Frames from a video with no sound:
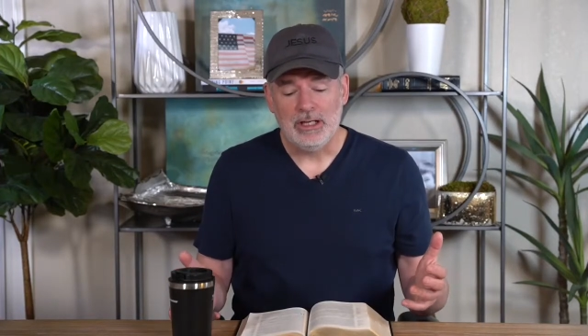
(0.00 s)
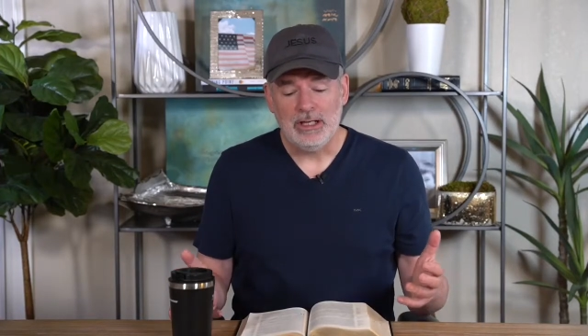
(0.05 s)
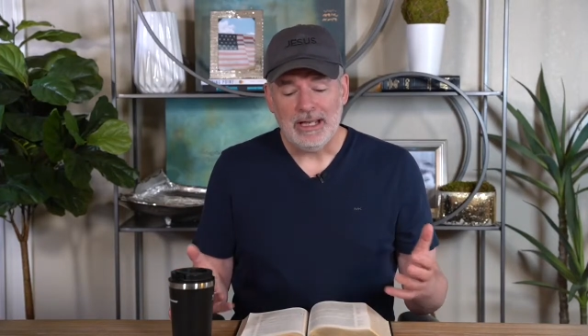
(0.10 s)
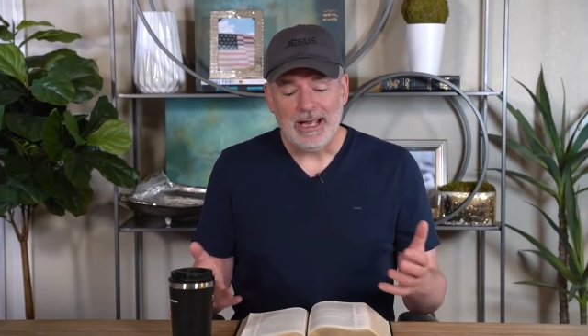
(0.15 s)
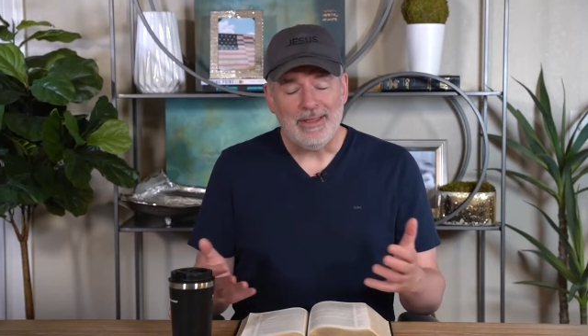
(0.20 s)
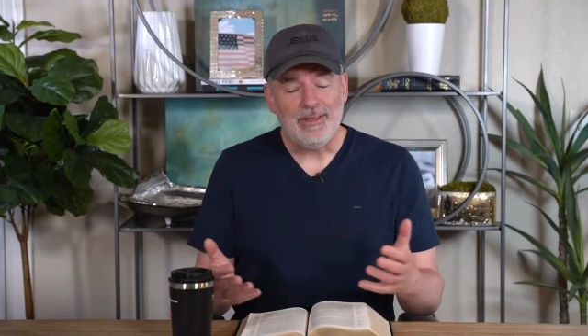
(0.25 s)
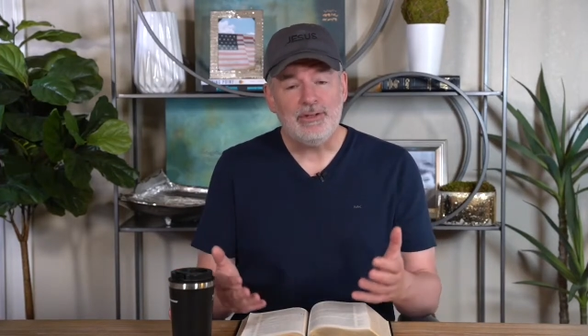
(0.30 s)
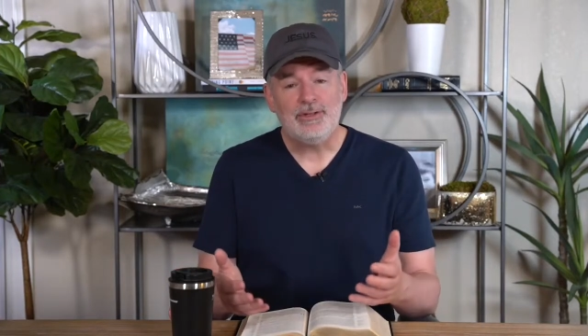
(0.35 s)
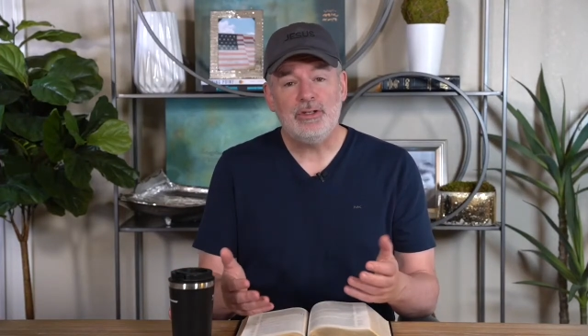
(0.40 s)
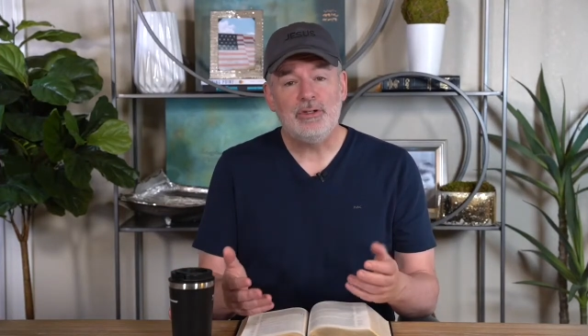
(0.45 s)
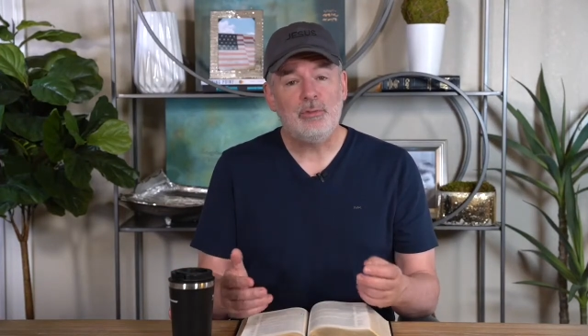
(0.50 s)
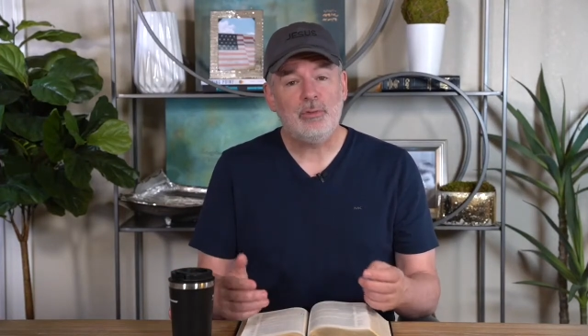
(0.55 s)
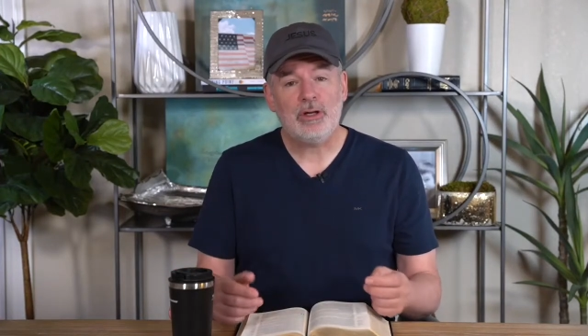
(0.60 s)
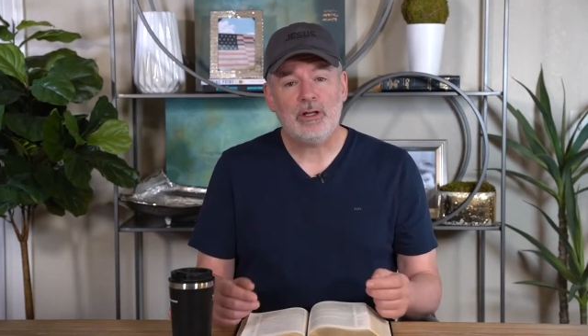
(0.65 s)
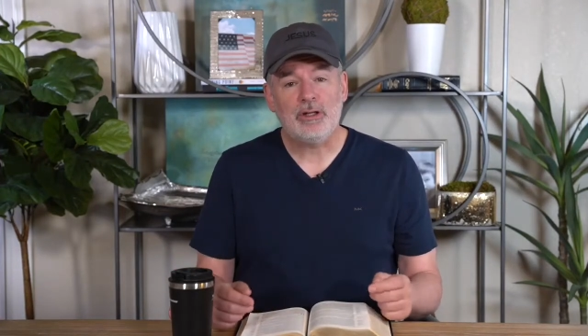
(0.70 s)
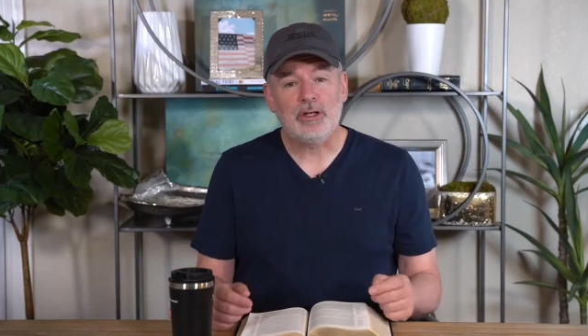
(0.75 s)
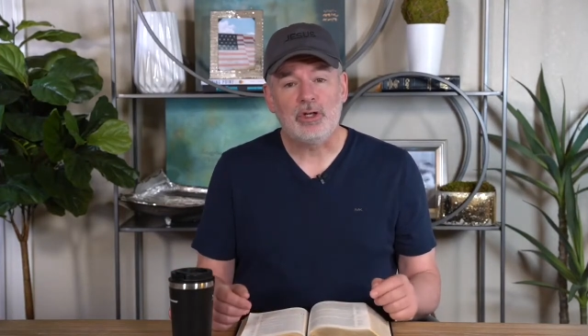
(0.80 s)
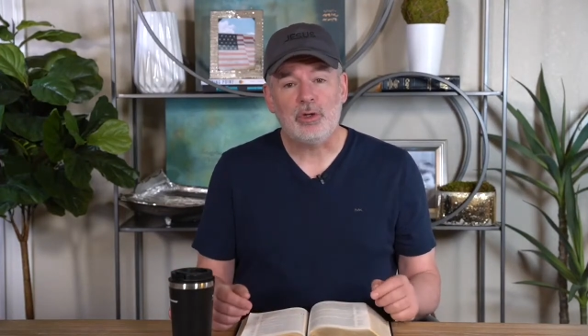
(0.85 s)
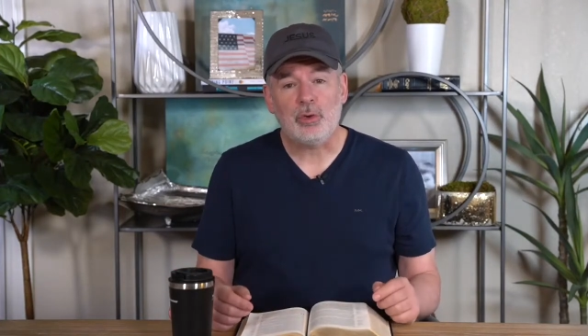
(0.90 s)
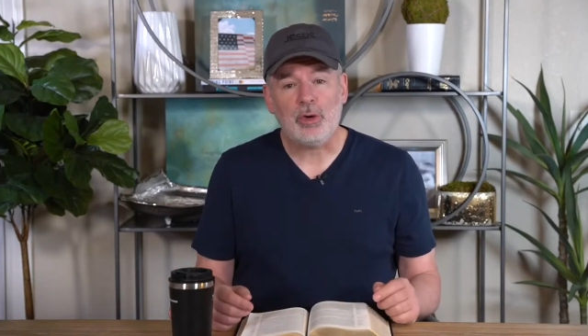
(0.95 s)
And this is one of
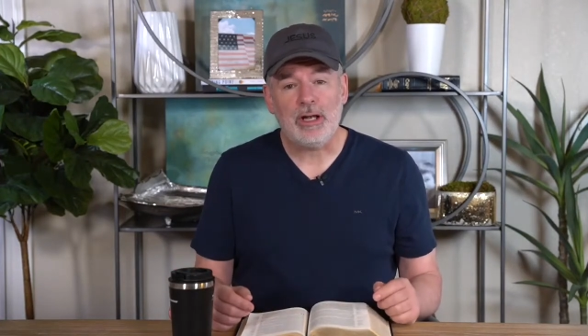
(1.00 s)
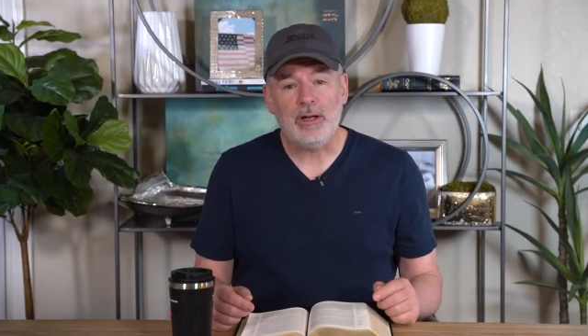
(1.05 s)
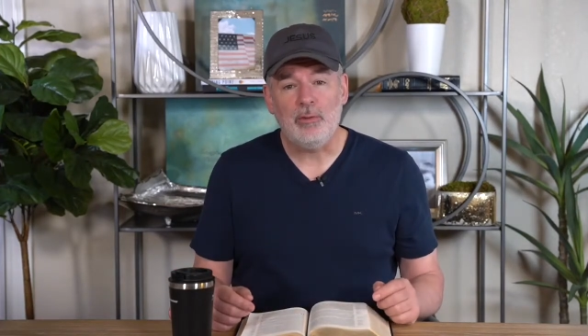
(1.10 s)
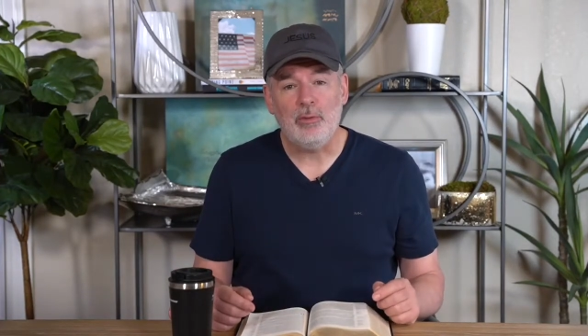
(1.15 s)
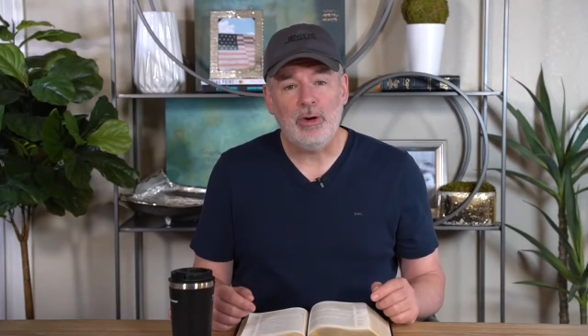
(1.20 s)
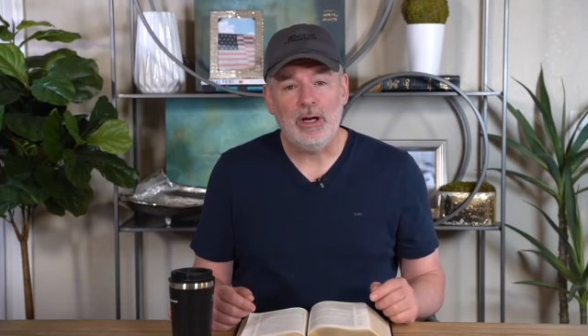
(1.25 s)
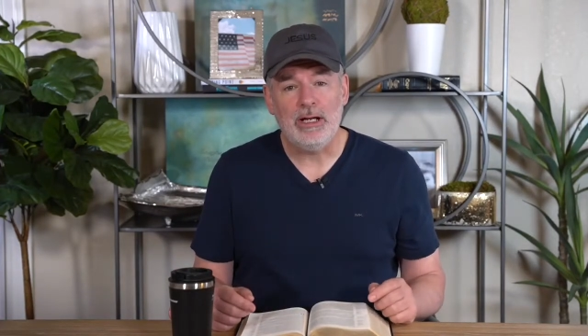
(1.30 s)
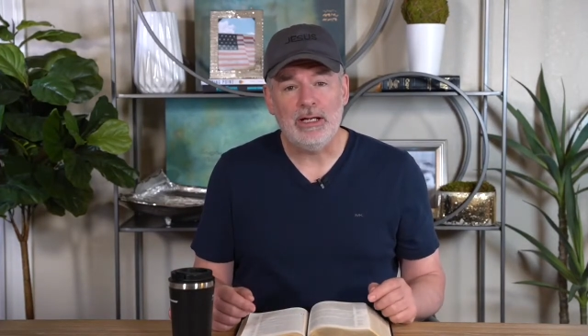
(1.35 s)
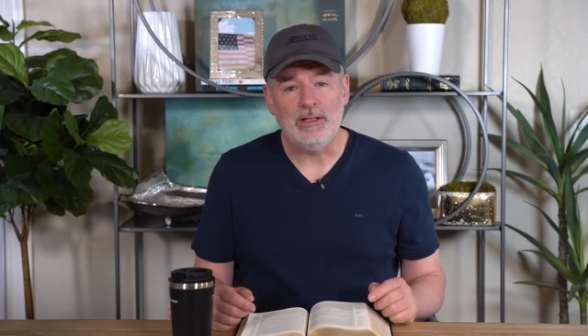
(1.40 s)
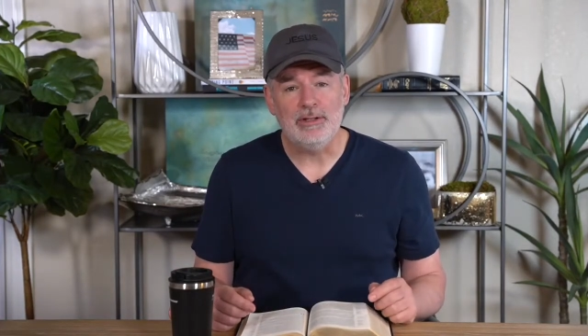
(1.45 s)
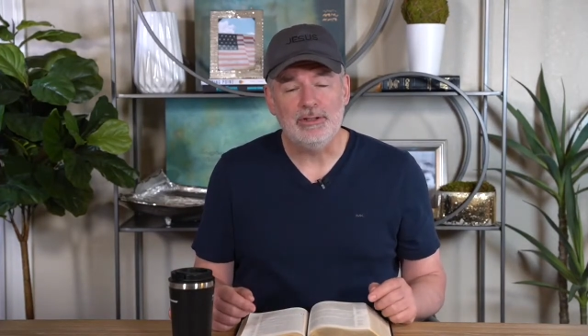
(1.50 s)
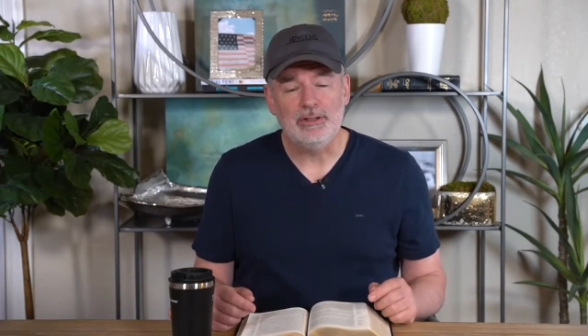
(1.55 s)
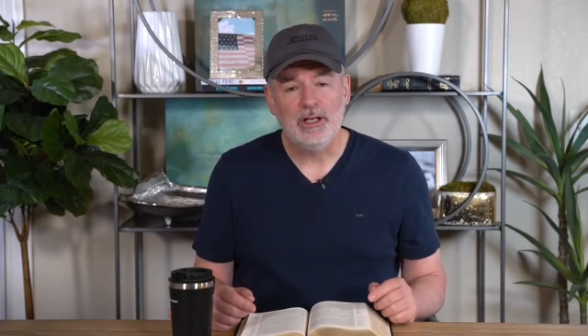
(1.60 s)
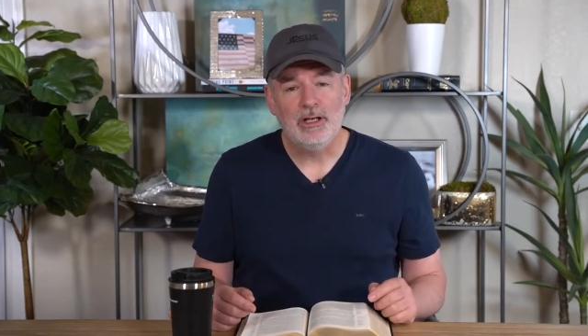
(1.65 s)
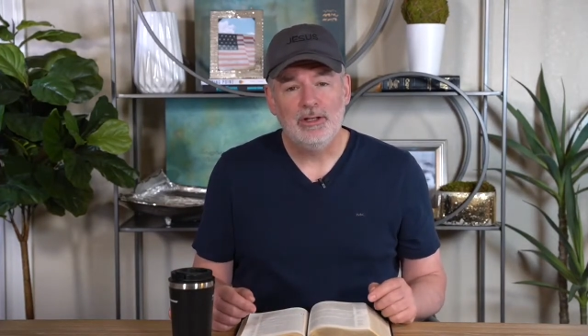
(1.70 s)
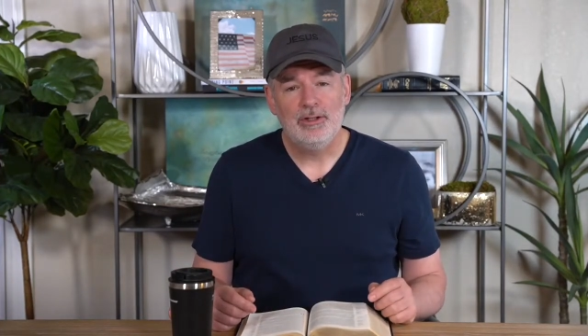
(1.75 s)
the great ways